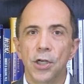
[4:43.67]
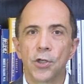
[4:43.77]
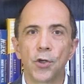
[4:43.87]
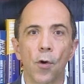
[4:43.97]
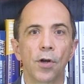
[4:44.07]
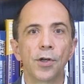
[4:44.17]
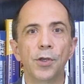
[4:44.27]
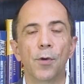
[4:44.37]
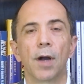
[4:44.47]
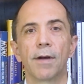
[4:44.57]
Shorter
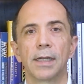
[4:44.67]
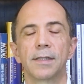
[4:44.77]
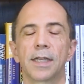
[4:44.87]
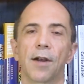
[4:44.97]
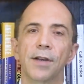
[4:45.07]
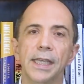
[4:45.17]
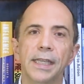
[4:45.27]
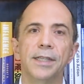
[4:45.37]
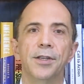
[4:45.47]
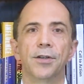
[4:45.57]
URLs are
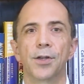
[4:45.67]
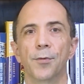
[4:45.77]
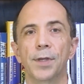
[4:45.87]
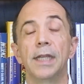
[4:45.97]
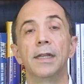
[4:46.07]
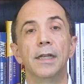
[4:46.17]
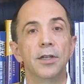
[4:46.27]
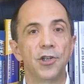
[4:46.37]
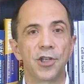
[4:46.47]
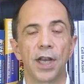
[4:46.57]
easier to read,
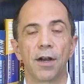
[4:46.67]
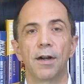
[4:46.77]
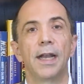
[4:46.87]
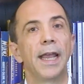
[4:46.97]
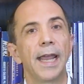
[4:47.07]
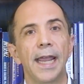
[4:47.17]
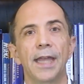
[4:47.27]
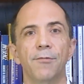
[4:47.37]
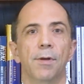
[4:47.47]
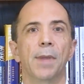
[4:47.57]
share,
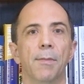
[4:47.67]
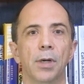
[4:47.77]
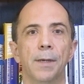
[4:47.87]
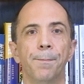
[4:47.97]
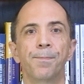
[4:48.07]
and remember.